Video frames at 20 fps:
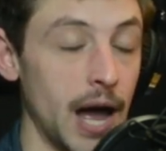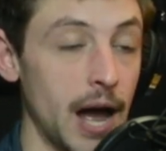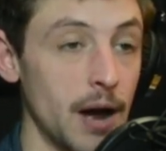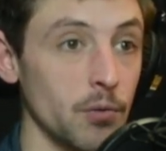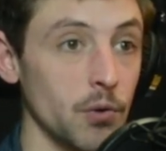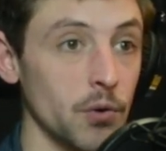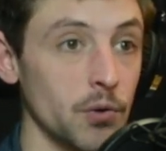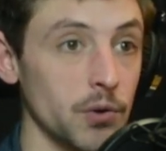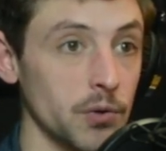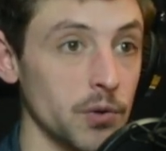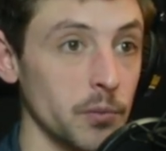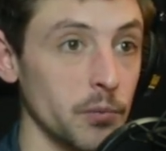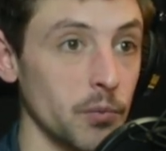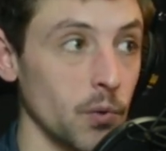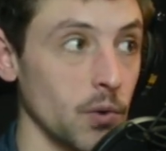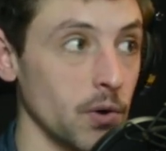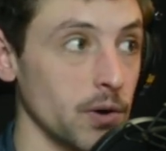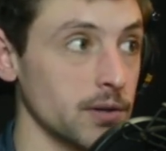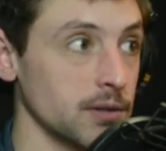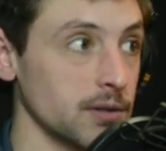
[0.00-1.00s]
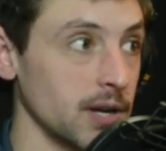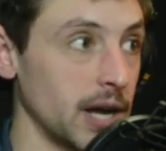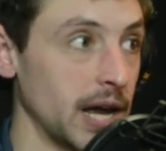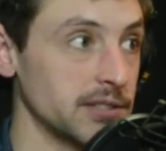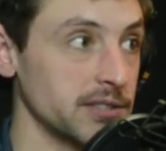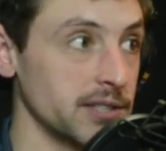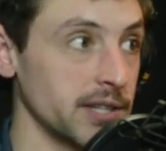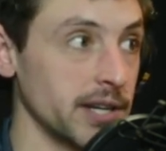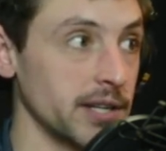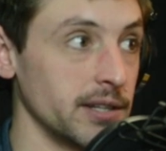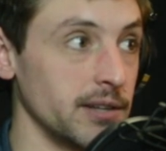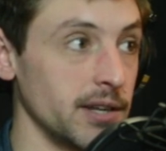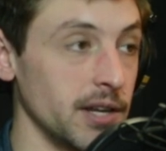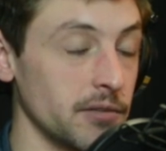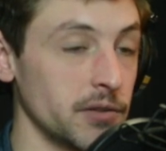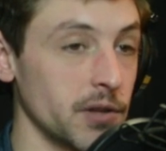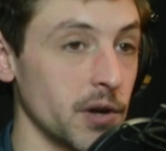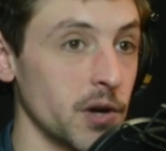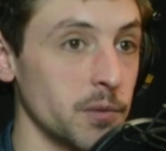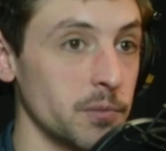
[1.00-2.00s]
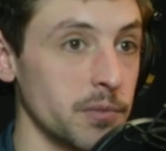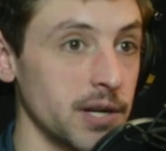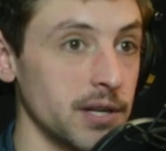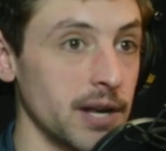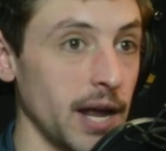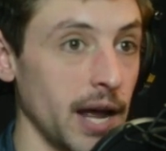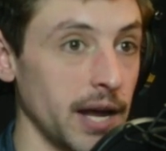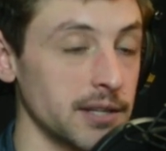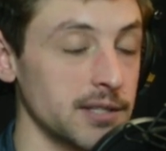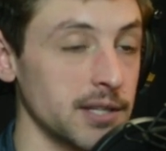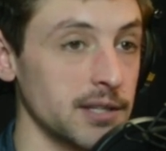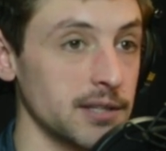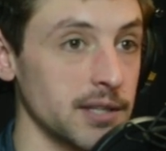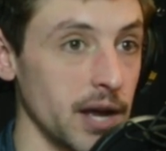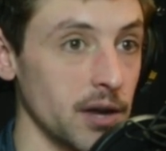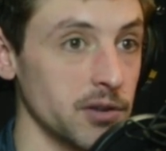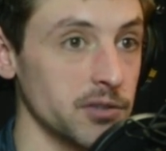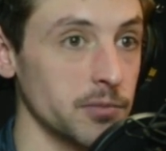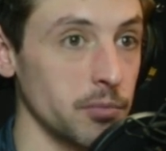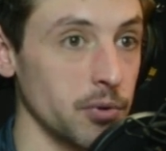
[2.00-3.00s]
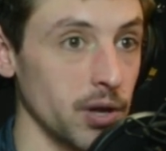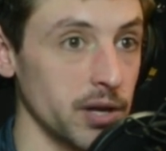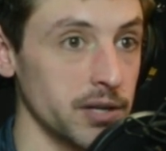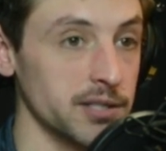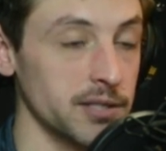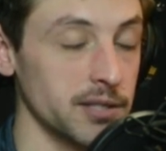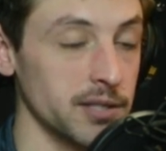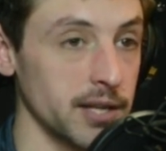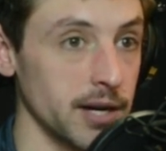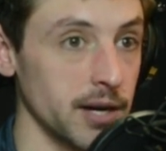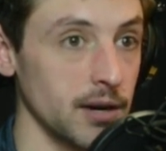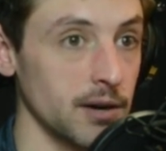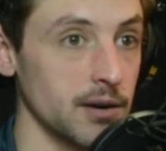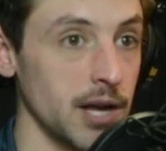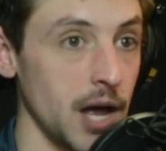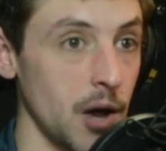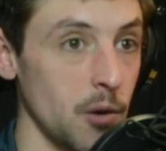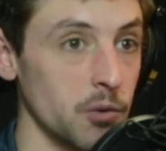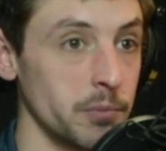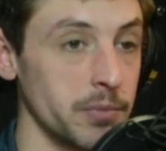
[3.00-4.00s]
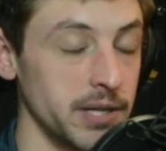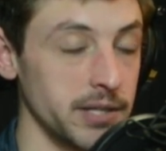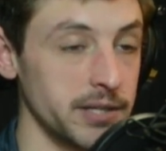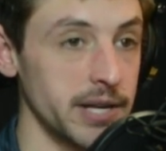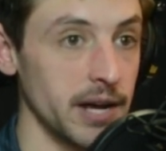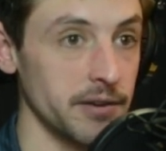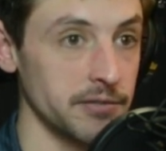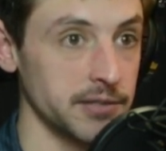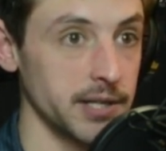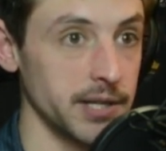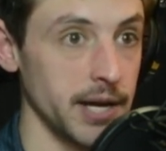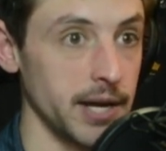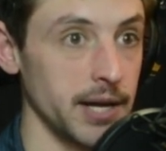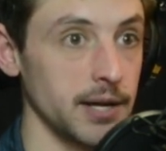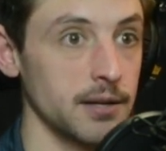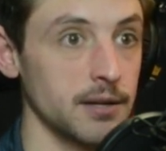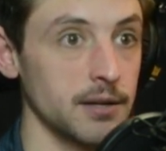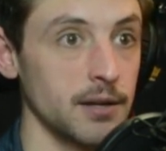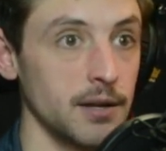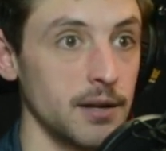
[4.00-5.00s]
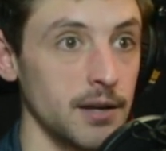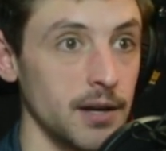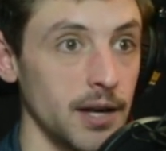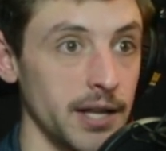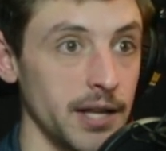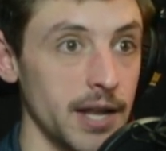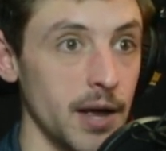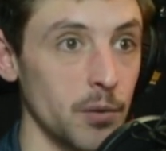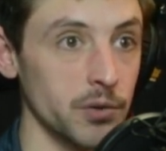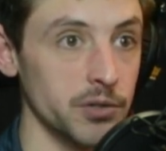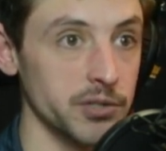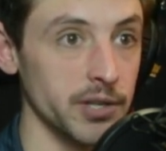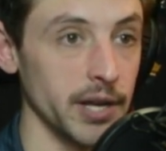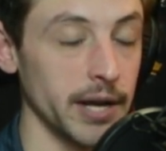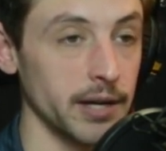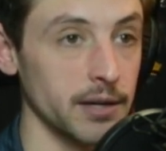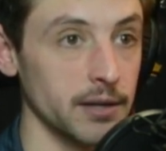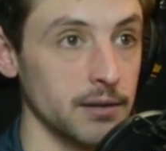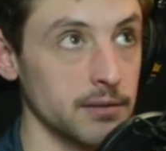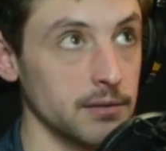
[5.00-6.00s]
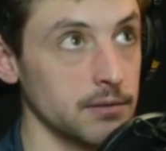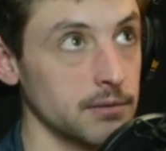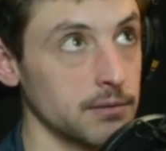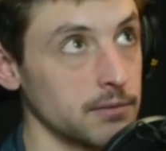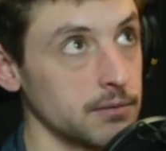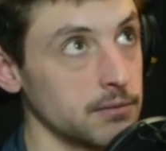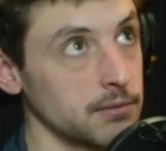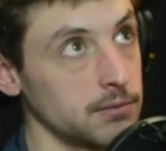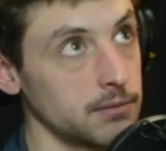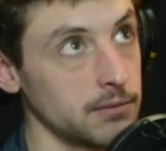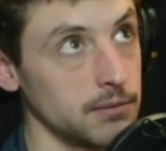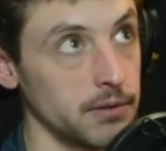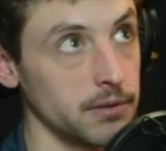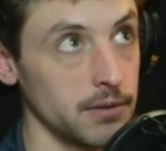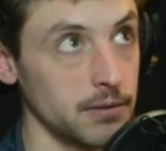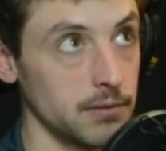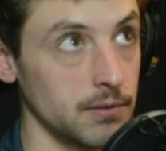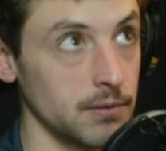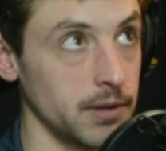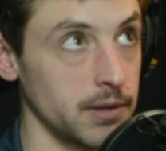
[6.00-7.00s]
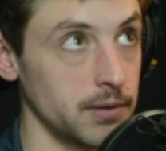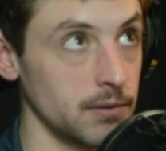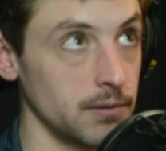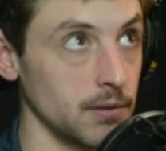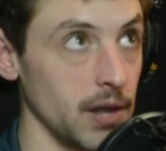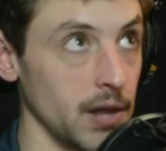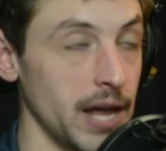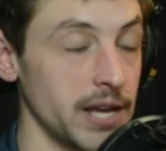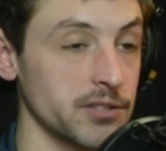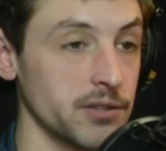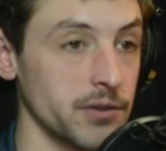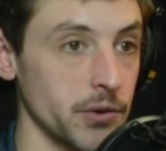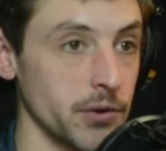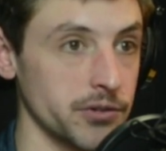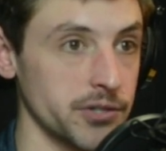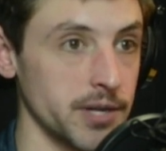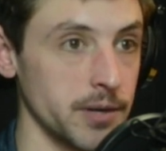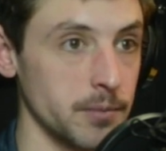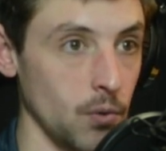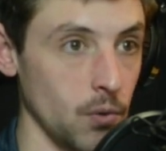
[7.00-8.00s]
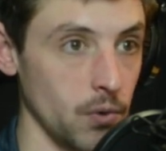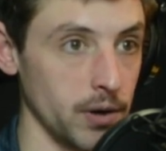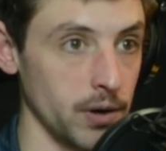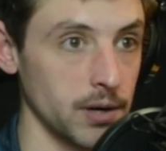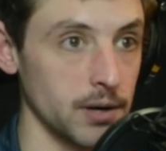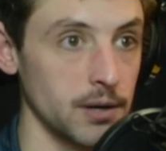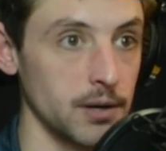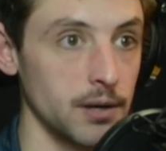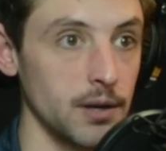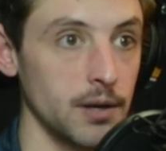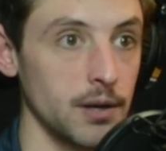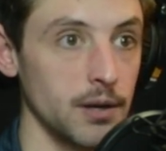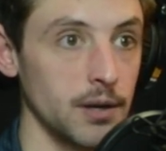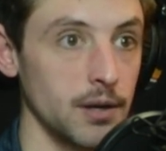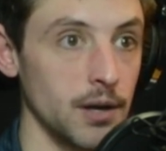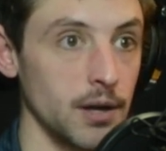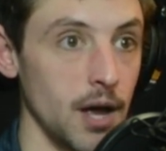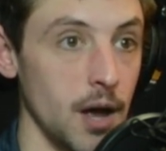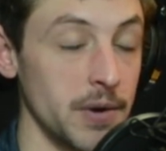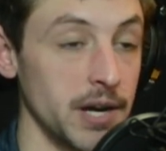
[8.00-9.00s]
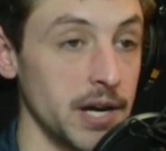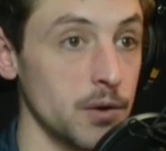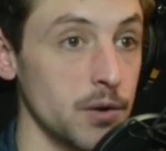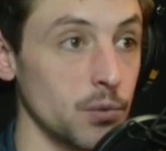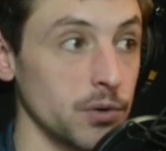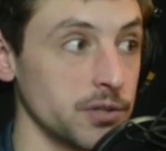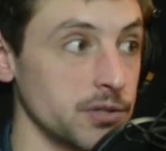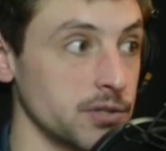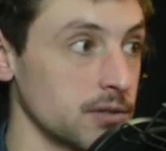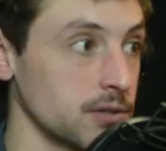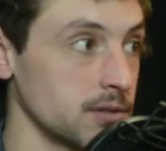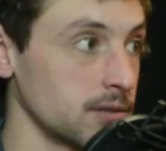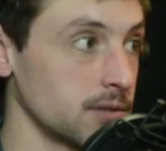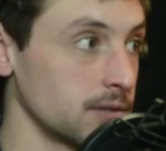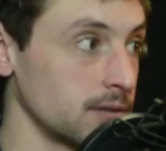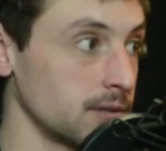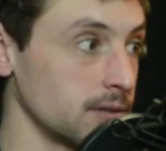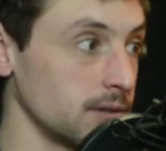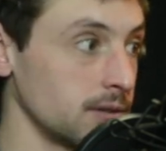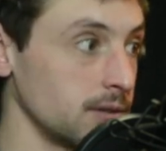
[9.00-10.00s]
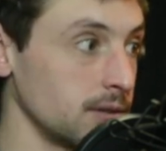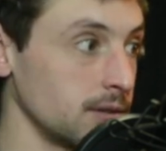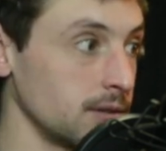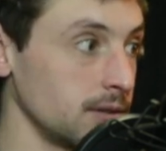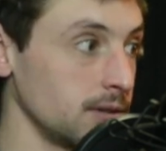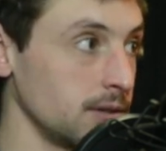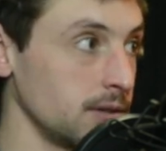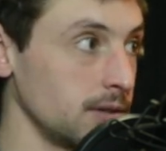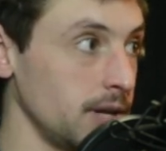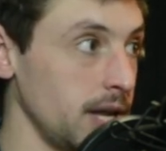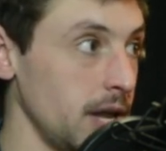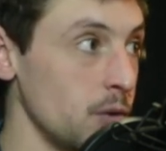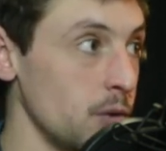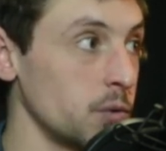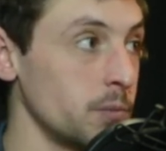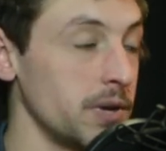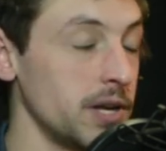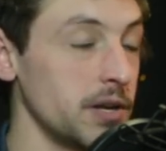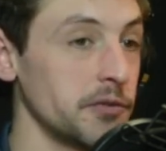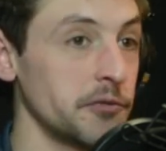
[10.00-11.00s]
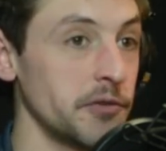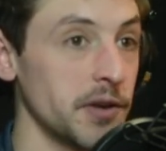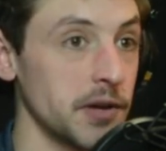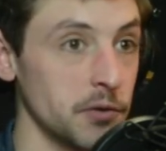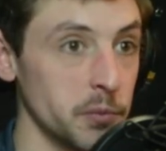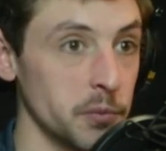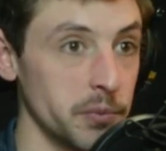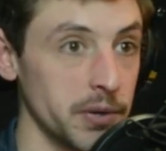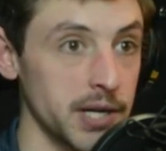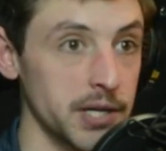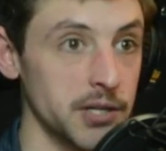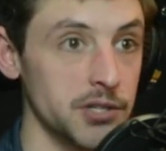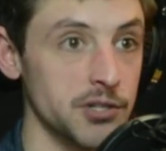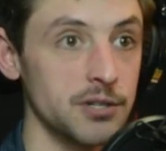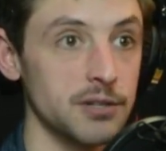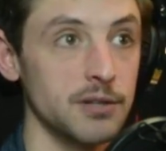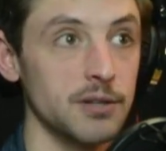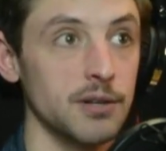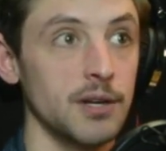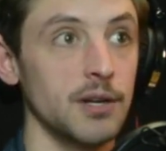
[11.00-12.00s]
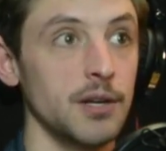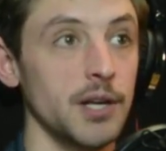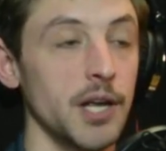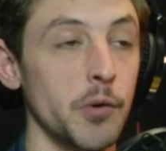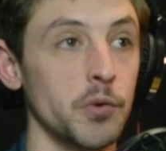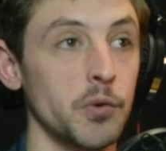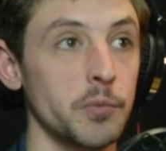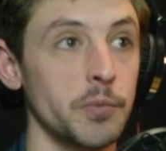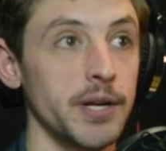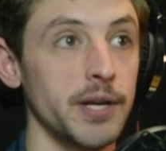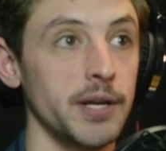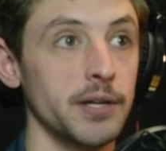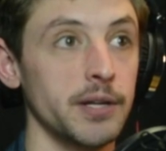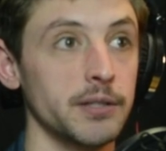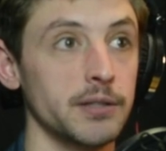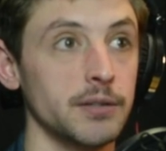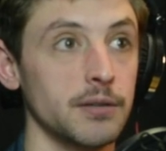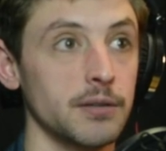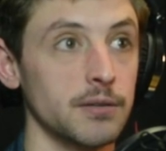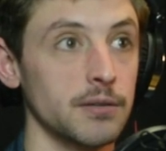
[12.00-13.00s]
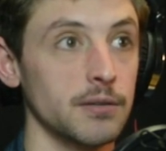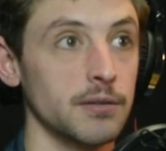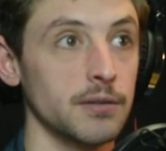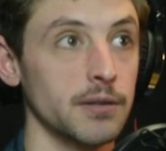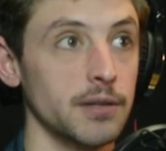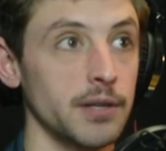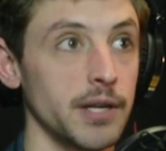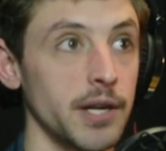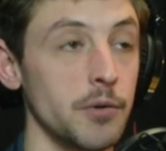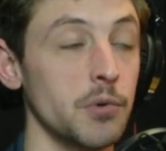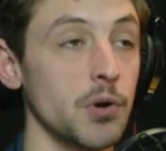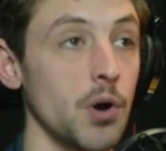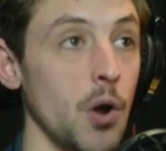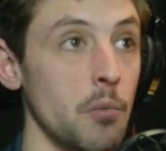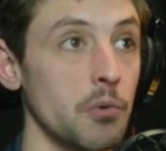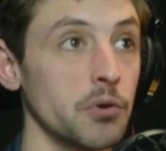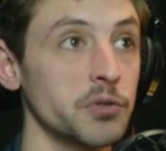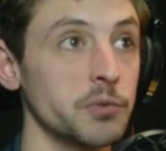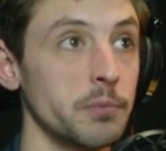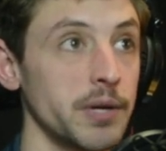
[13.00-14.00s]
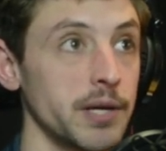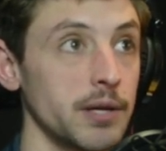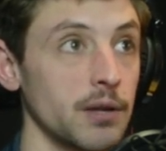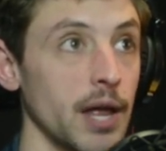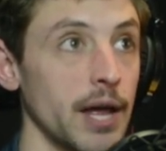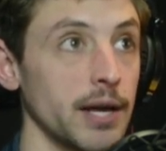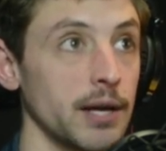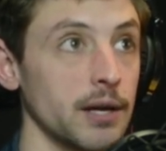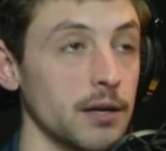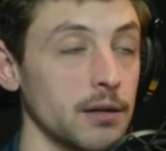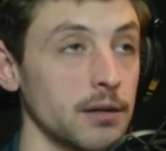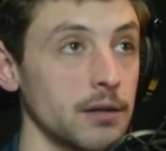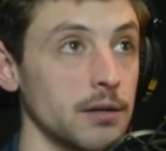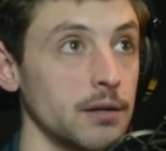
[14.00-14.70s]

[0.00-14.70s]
I wrote on the board, I said, if there had been 19,000 plus in there, I would be deaf today. And that was like last Thursday morning. I mean, it would be fever pitch. It would almost be like,